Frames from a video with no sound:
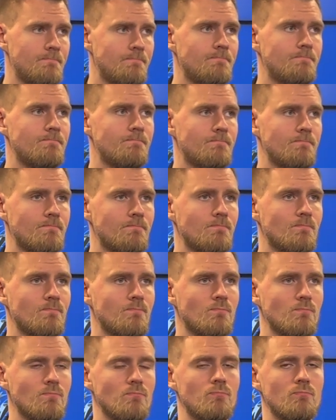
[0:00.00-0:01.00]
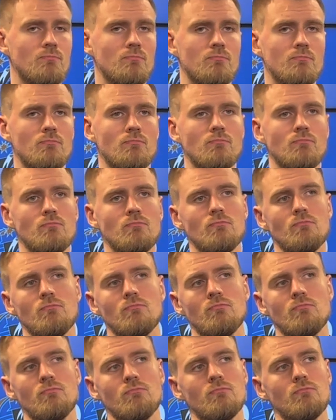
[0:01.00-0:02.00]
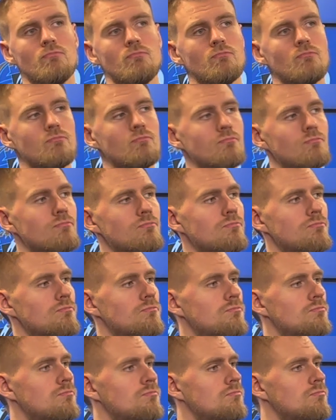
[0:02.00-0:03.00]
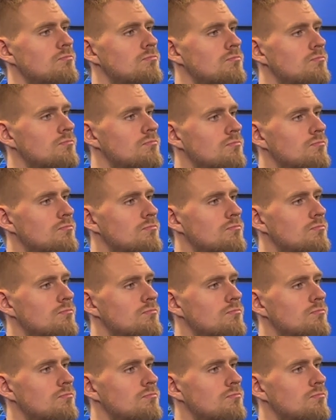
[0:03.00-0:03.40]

No one is speaking in this clip.